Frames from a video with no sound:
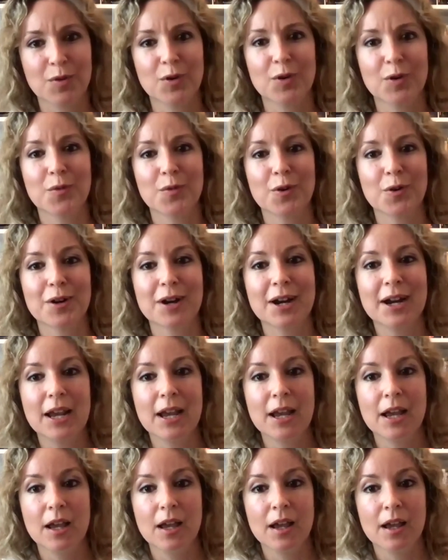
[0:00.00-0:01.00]
more, more.
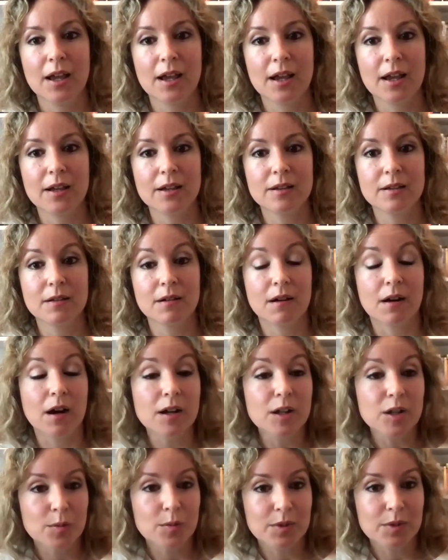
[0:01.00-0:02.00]
And
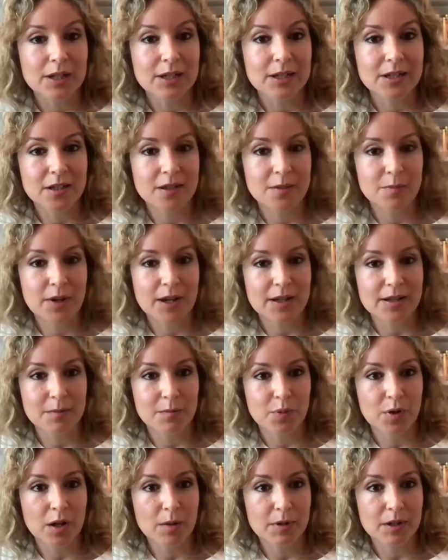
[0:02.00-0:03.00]
arguably, this is be-
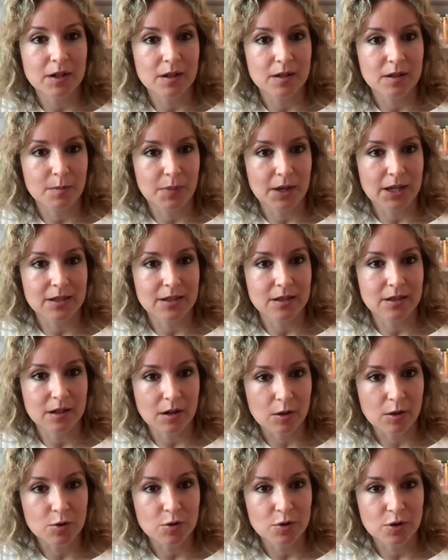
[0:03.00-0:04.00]
probably not the best
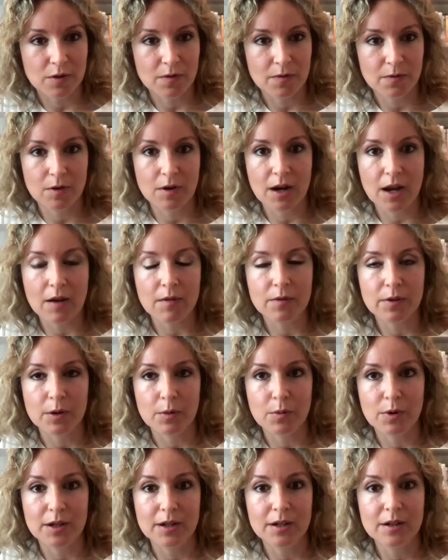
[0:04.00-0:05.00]
culture for
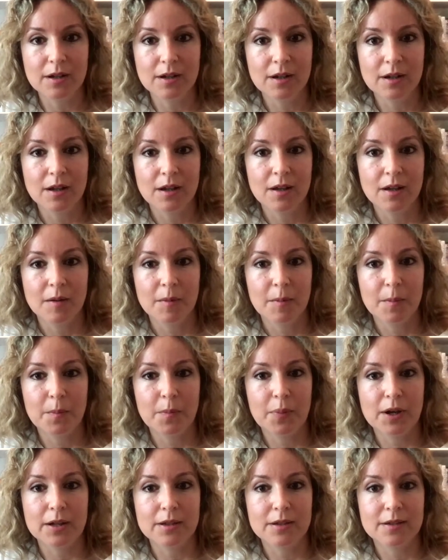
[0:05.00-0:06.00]
everyone,
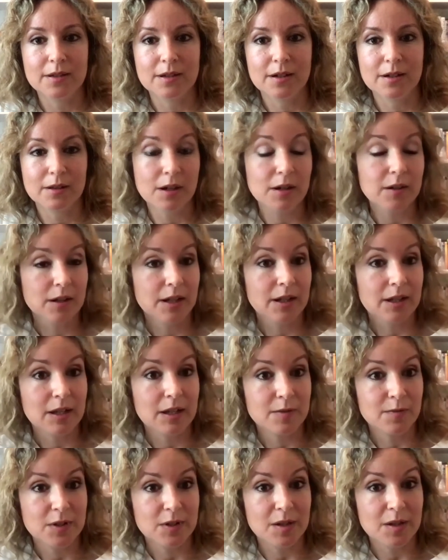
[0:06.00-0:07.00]
but clearly it
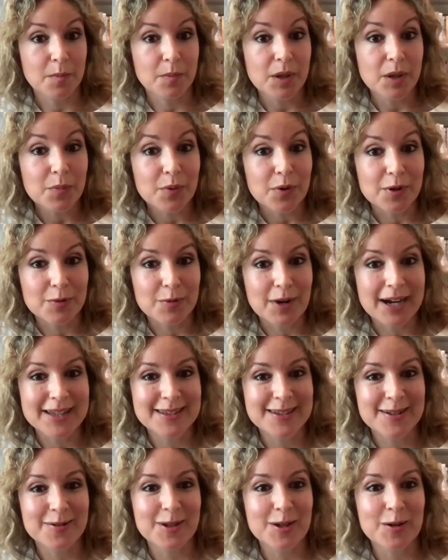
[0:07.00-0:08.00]
is for some people,
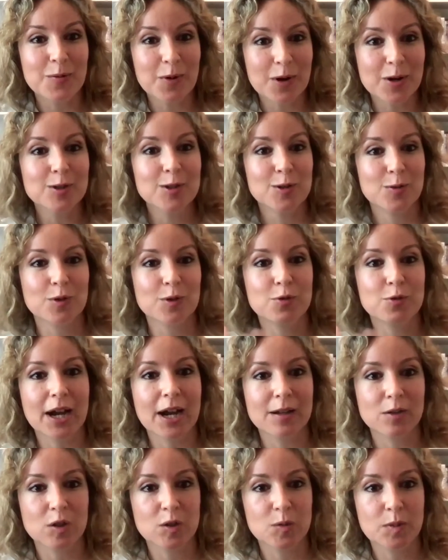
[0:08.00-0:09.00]
right? So you want to
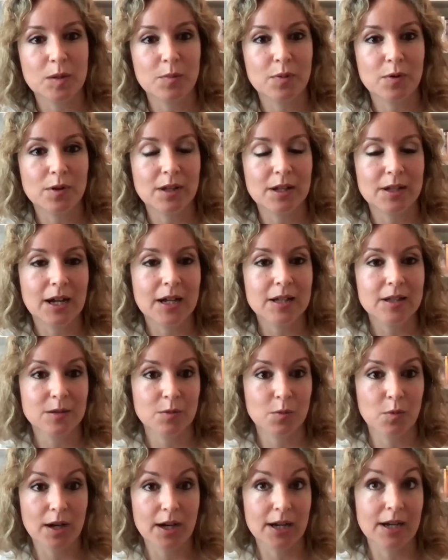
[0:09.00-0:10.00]
attract those people, and
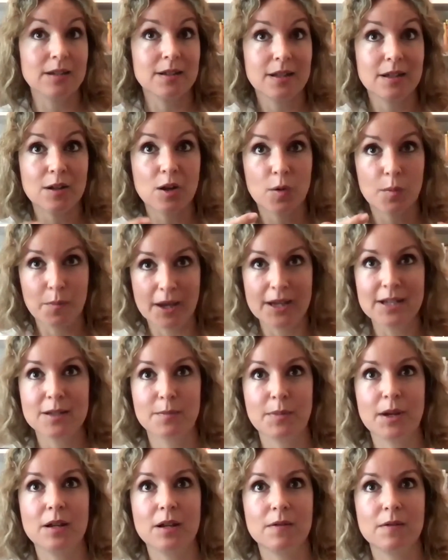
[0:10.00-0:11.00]
that's why it's in your
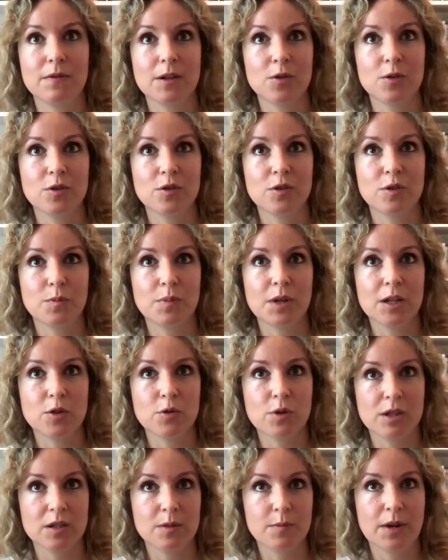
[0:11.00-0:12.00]
best benefit to be
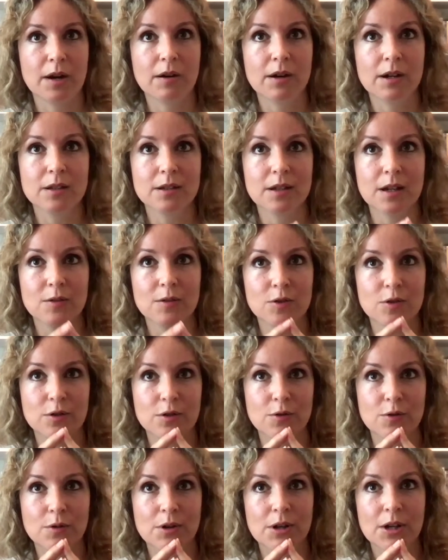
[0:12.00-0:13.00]
transparent and
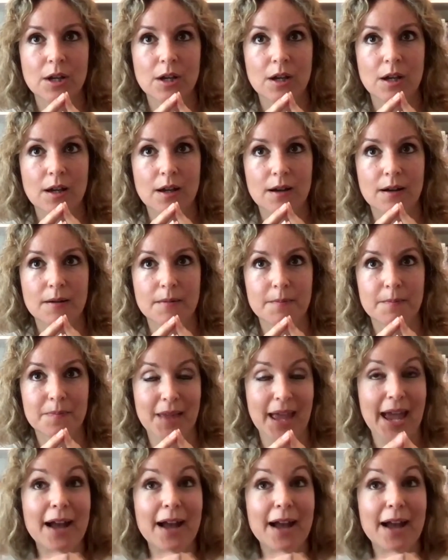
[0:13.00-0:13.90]
to um,